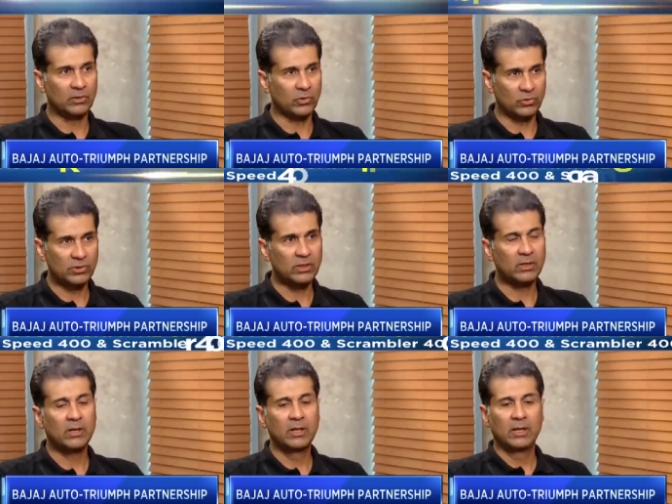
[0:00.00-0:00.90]
or the
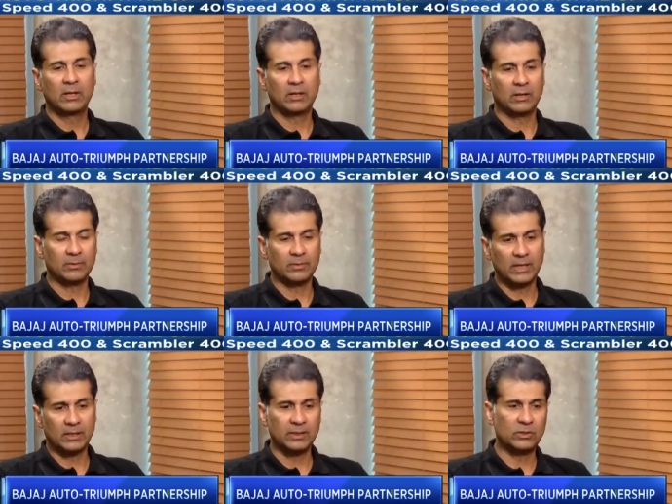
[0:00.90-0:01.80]
roadster, um,
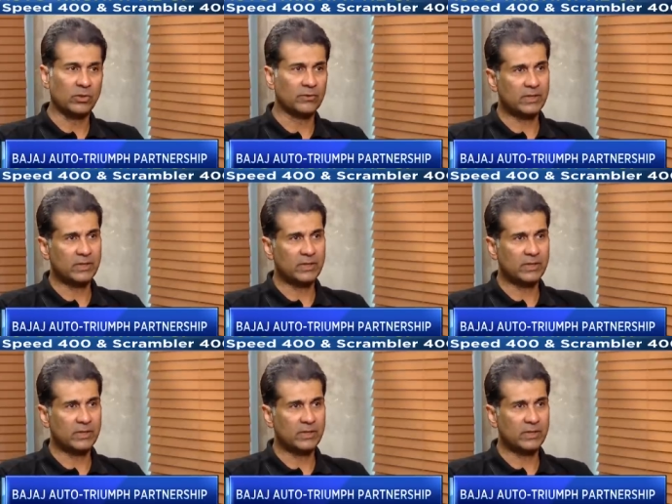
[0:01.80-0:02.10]
and the sort